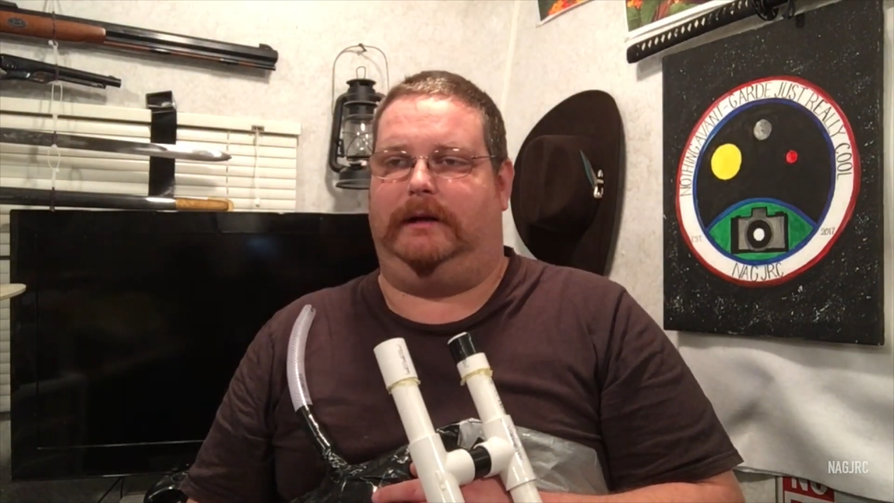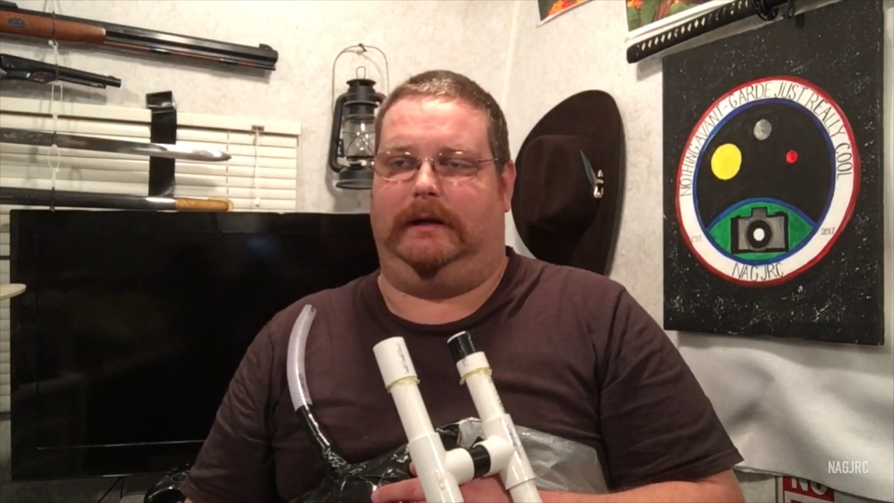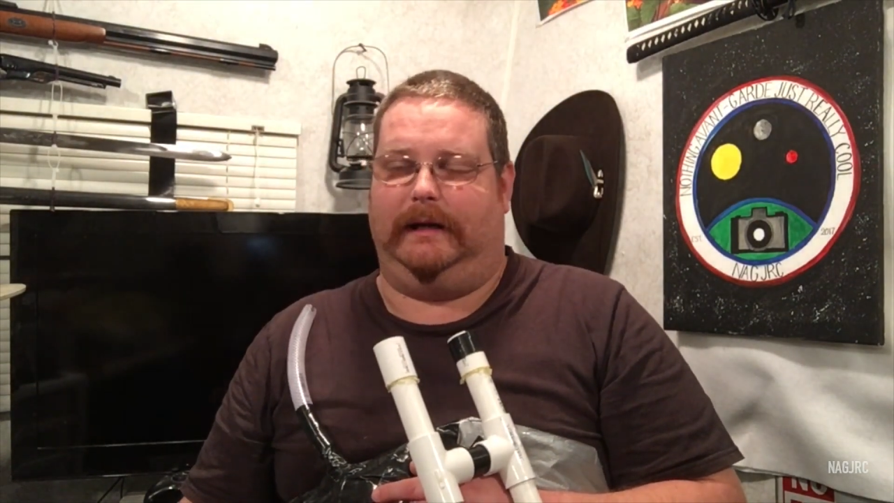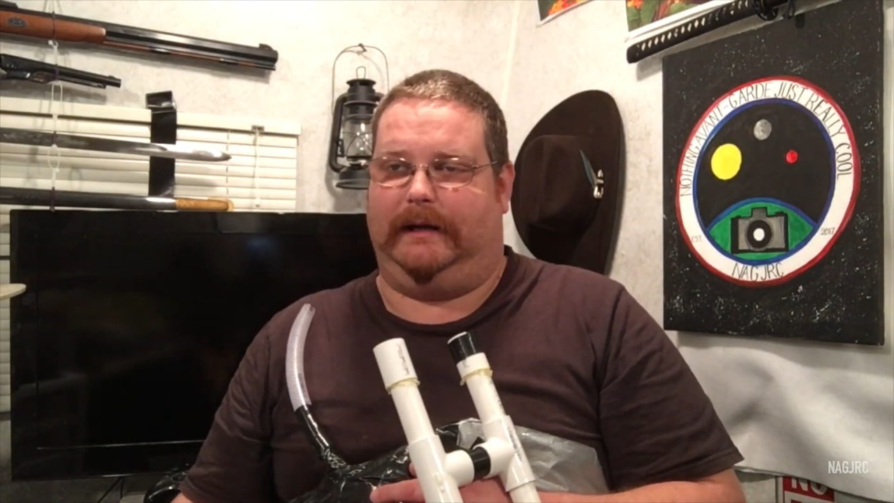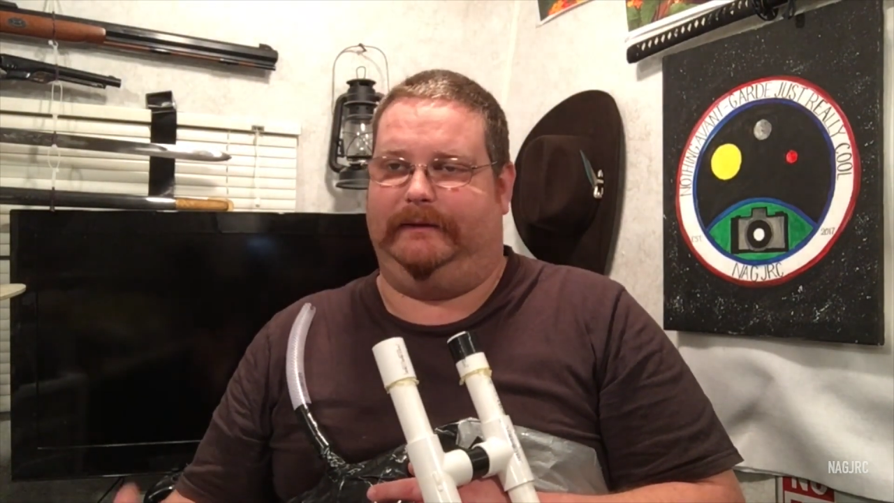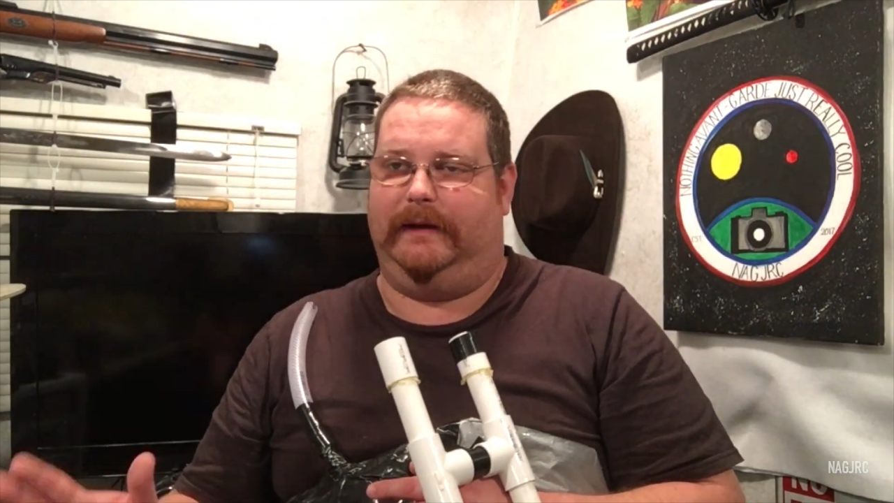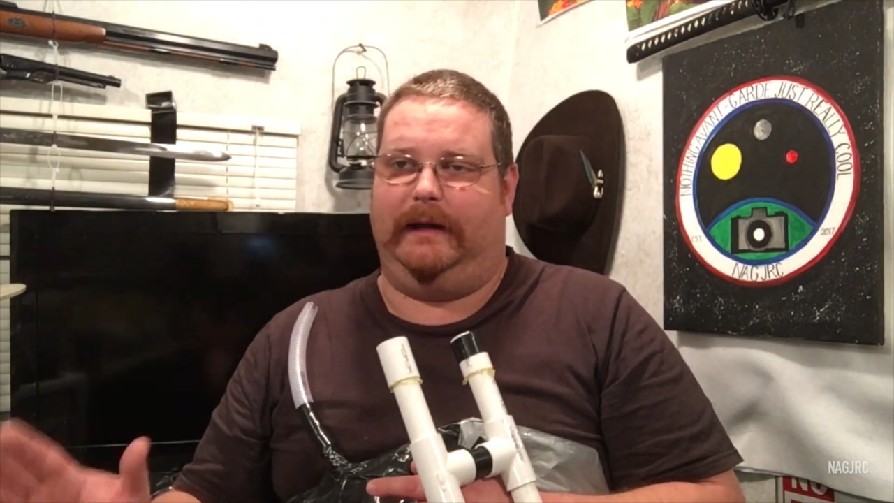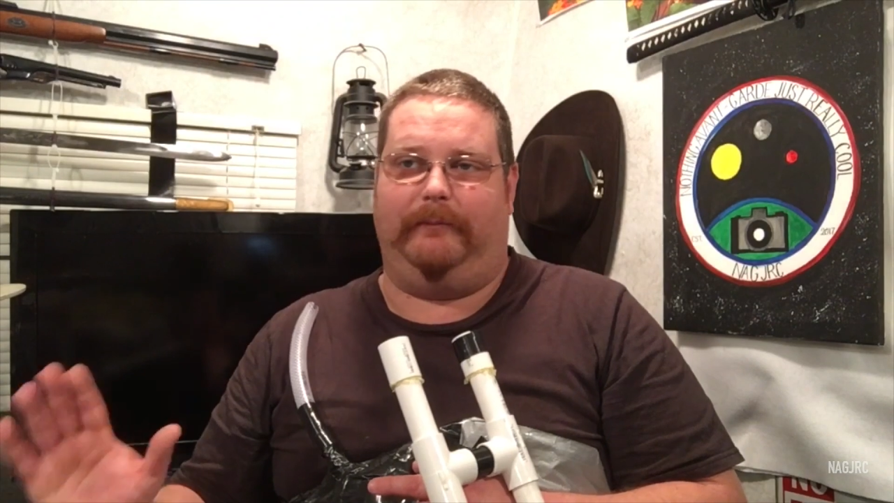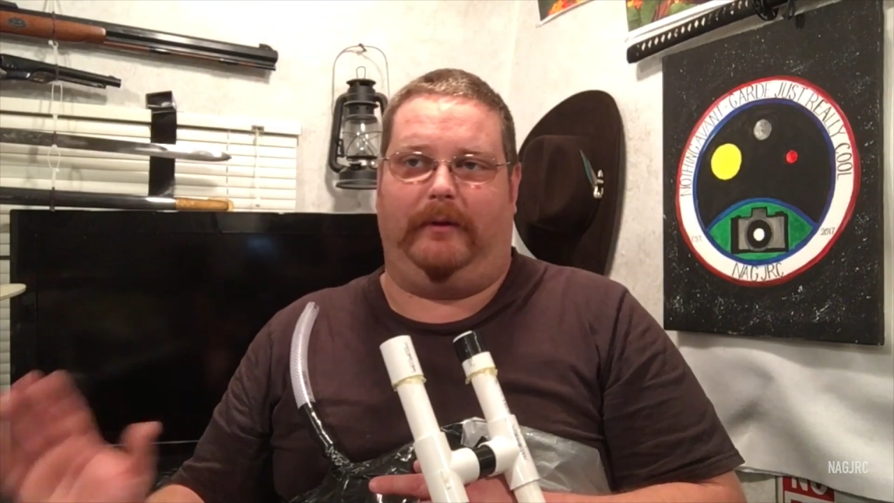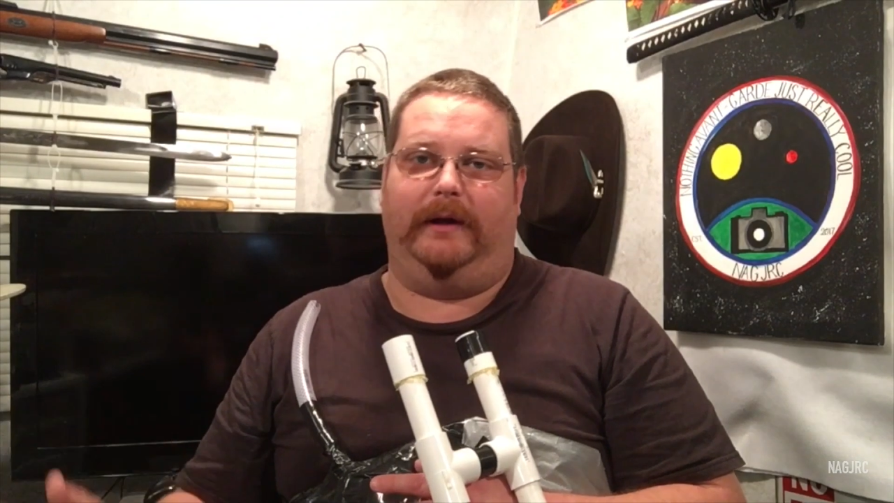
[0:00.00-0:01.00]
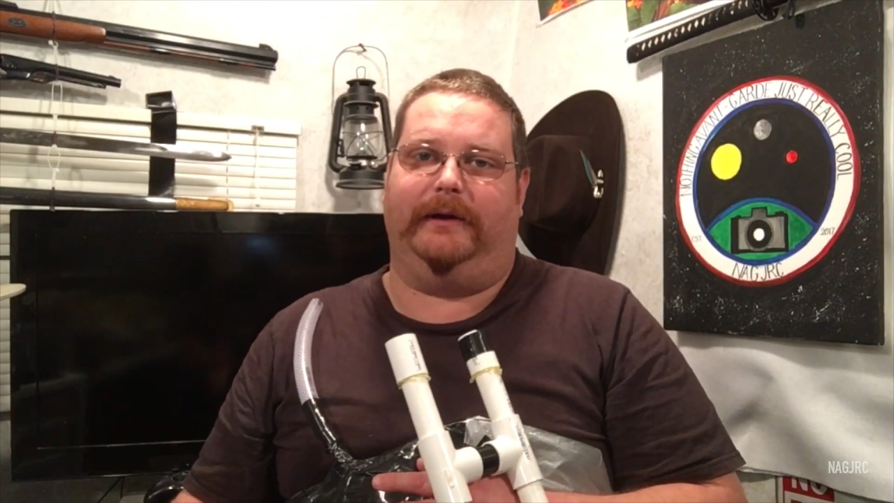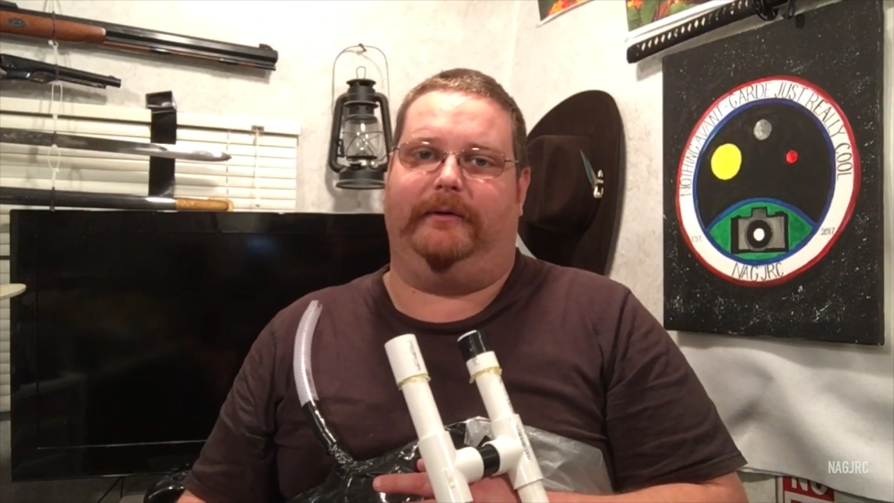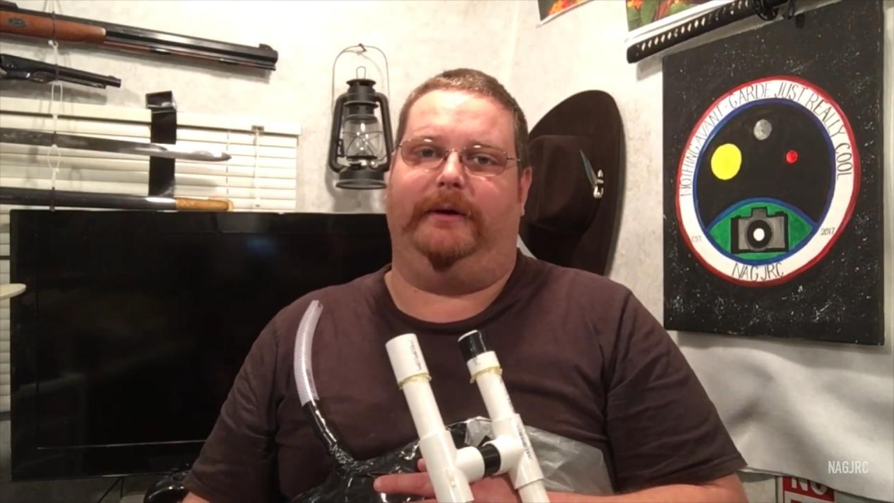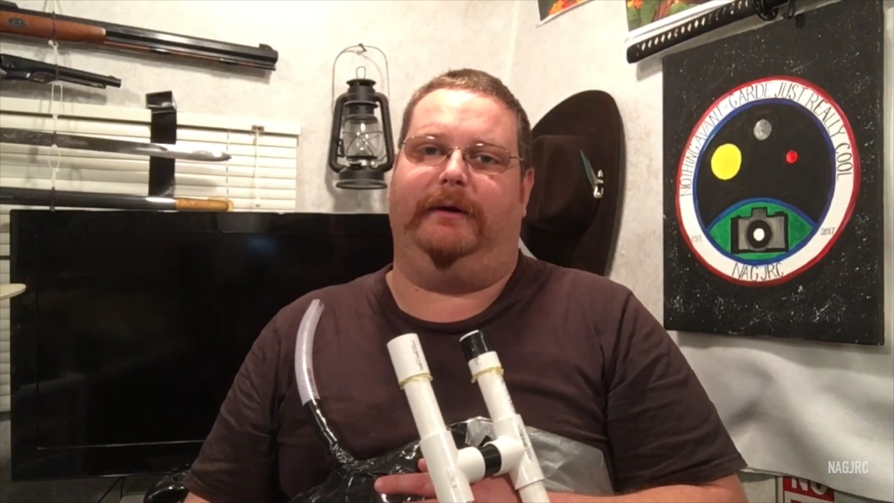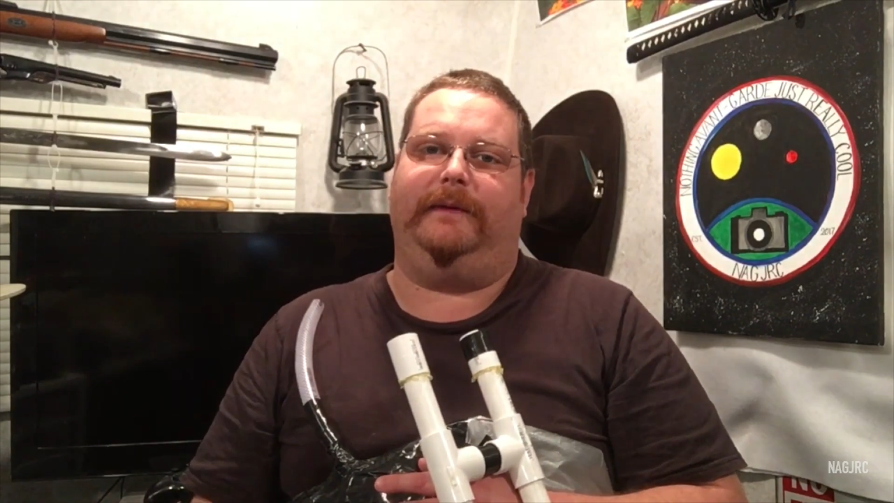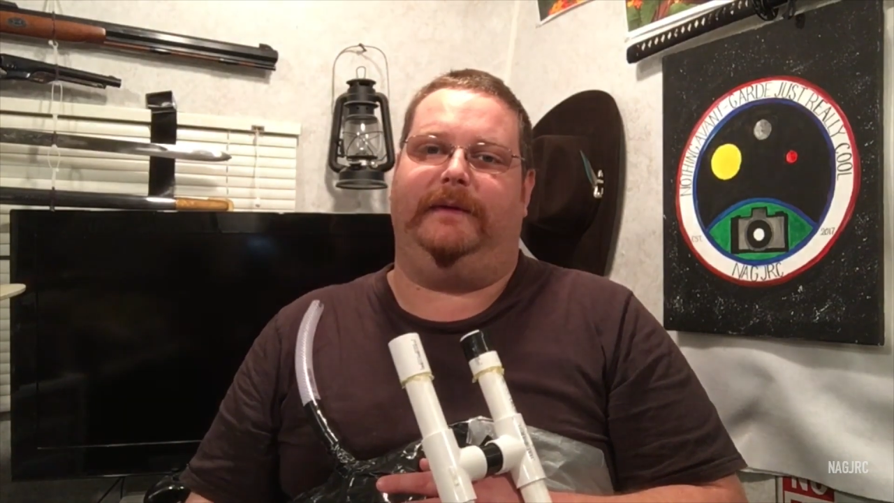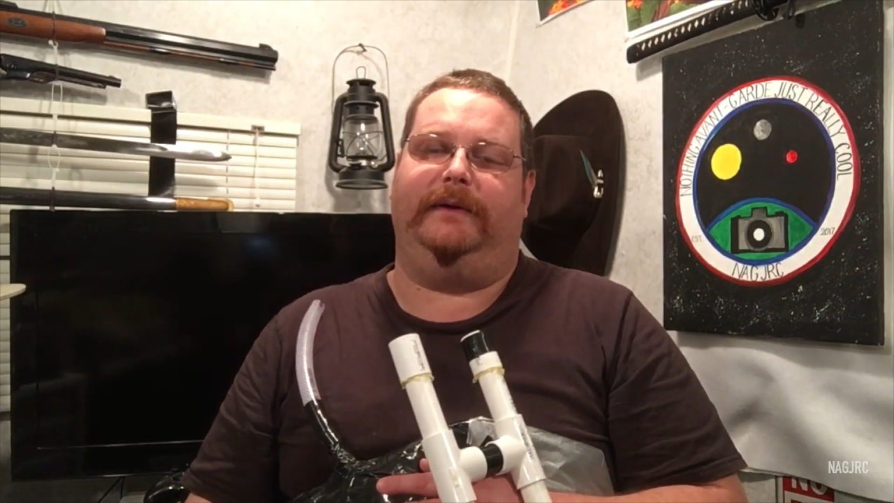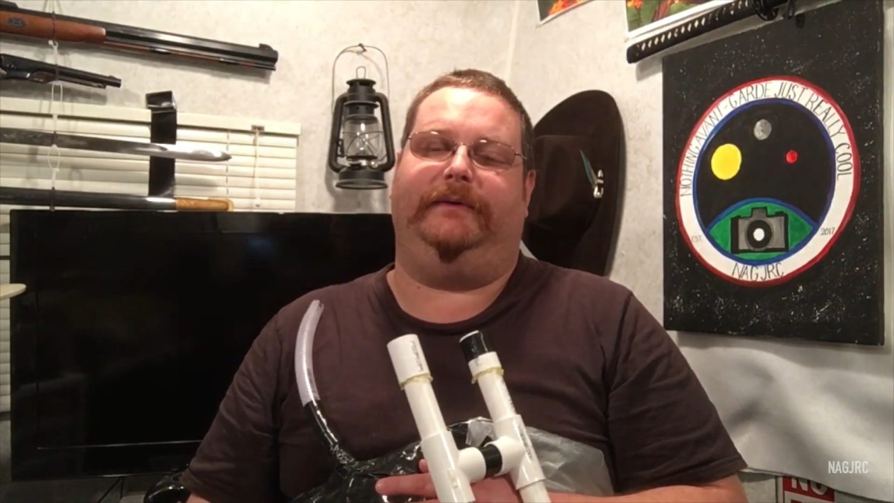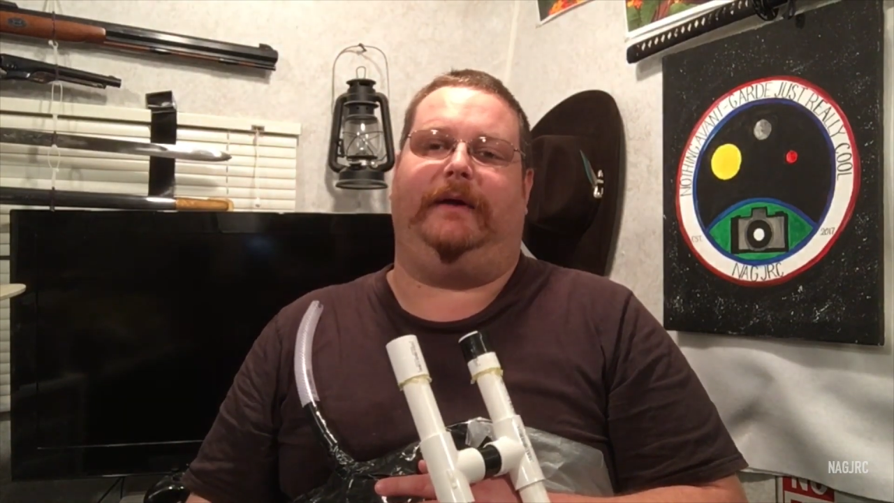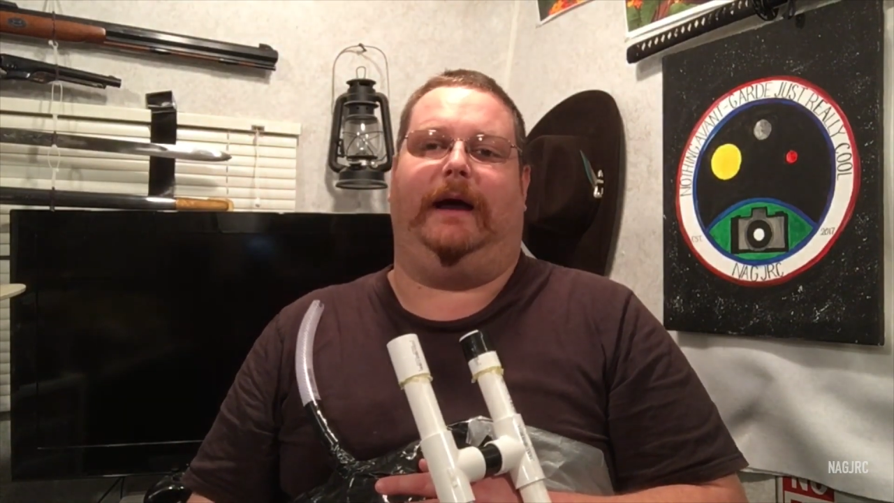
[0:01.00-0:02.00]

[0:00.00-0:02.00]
like I said, I'm probably going to regret this.